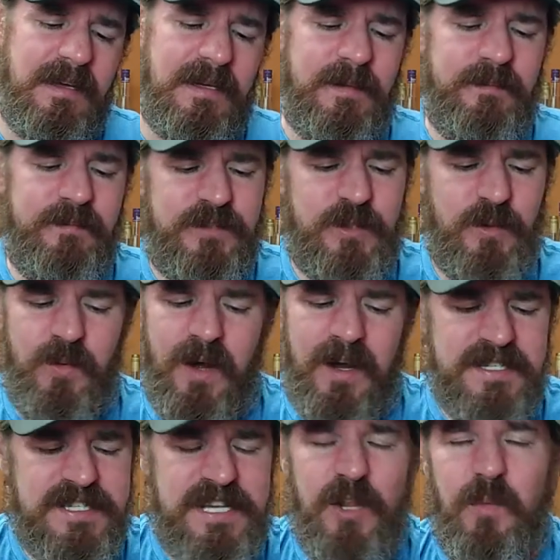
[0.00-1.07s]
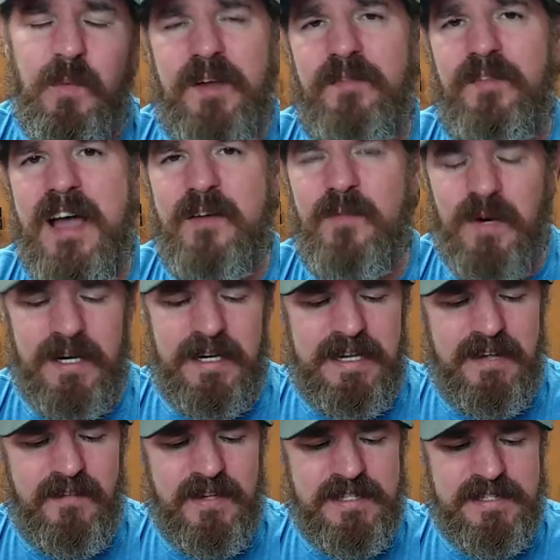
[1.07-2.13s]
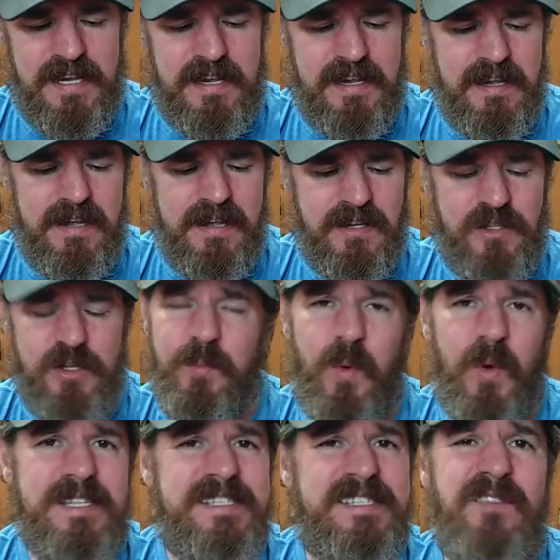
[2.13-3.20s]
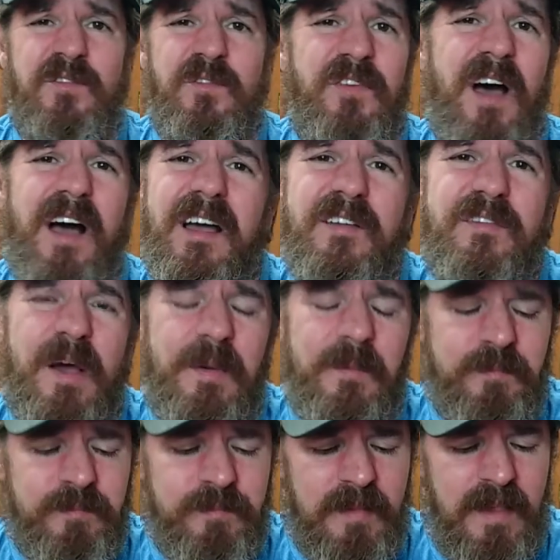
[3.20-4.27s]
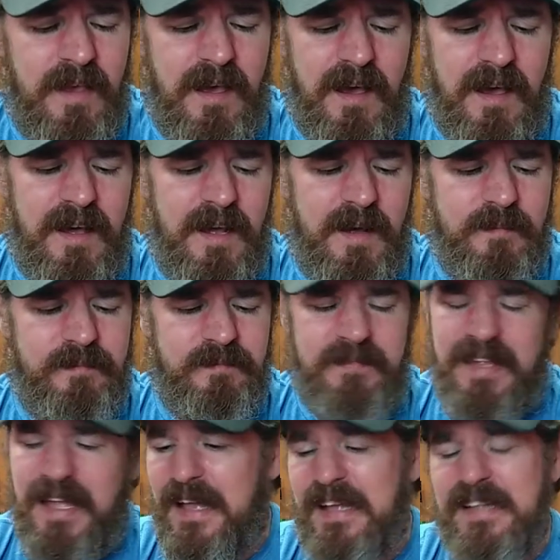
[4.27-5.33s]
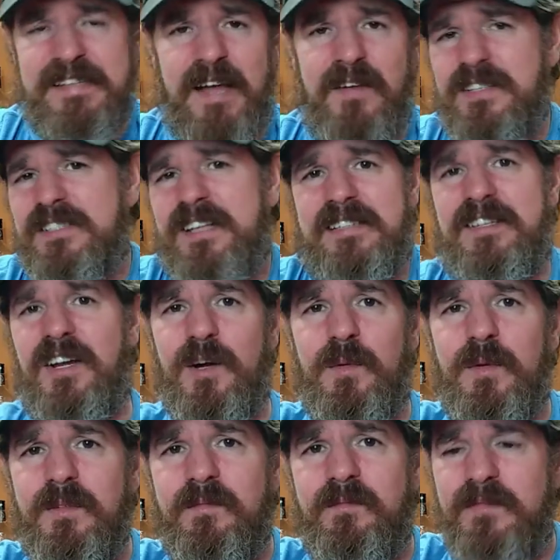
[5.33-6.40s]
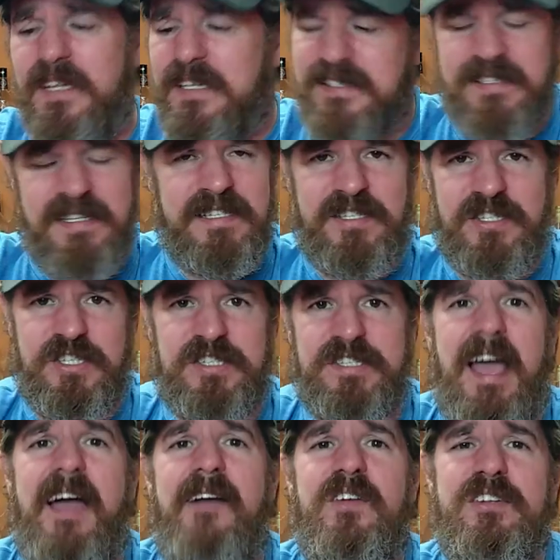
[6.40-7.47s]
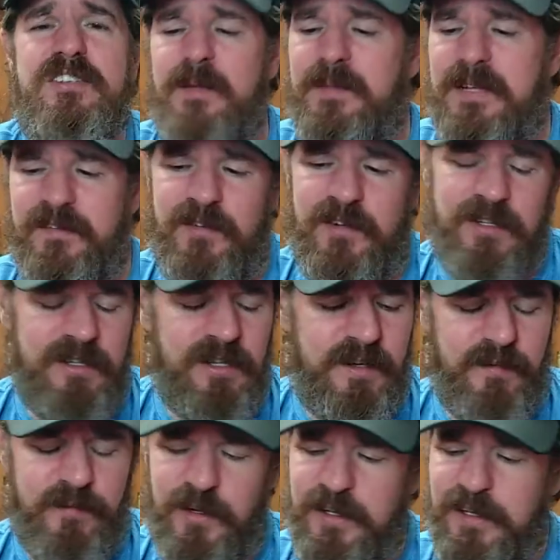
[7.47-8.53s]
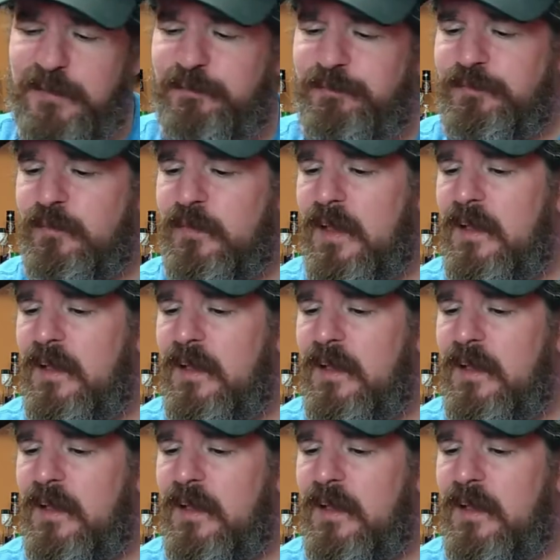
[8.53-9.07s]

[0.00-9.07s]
Um, so on a scale of one to five, we're going to give this a two point seven five. Um, yeah, it's it's not terrible. It's it's just average. I mean, if you're looking for a